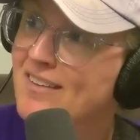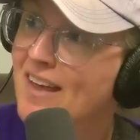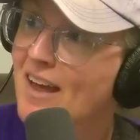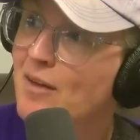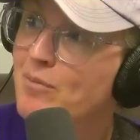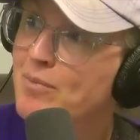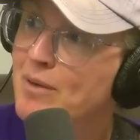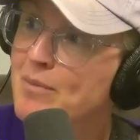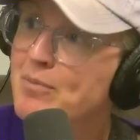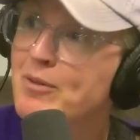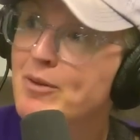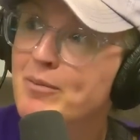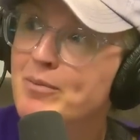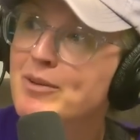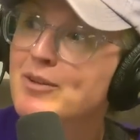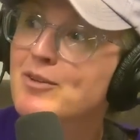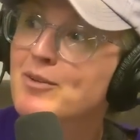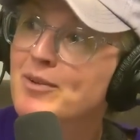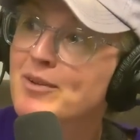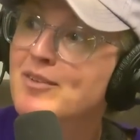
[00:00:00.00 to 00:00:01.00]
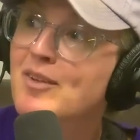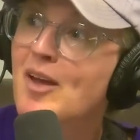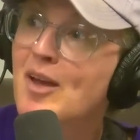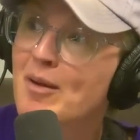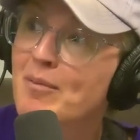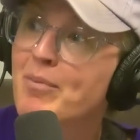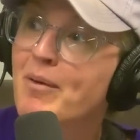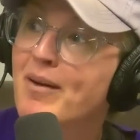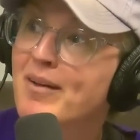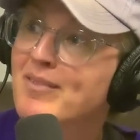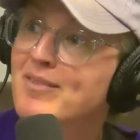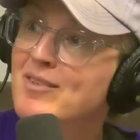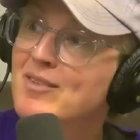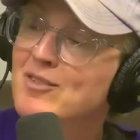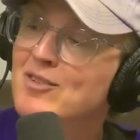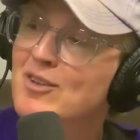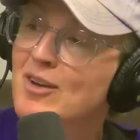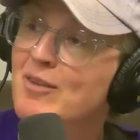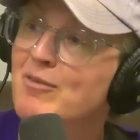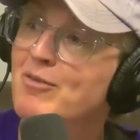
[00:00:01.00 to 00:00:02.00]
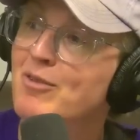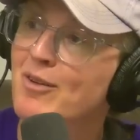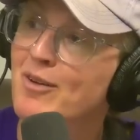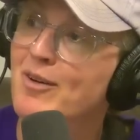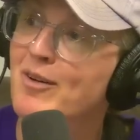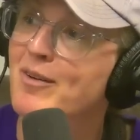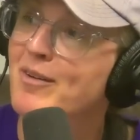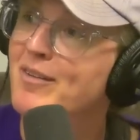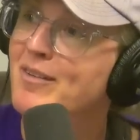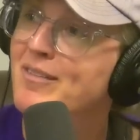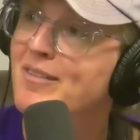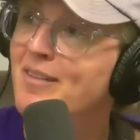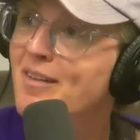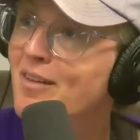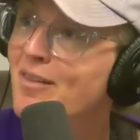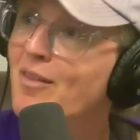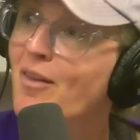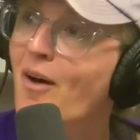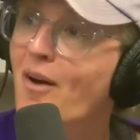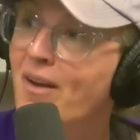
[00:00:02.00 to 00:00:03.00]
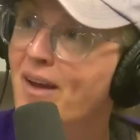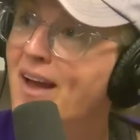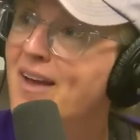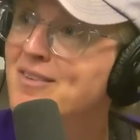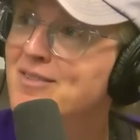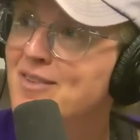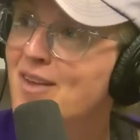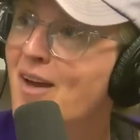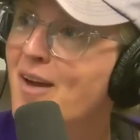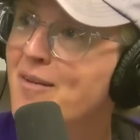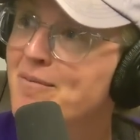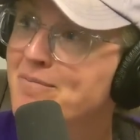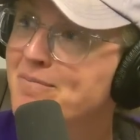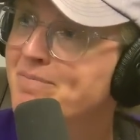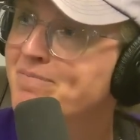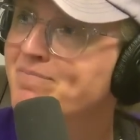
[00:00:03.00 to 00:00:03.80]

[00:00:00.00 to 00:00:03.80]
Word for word: Like people have been doing tampons and shit for a long ass time.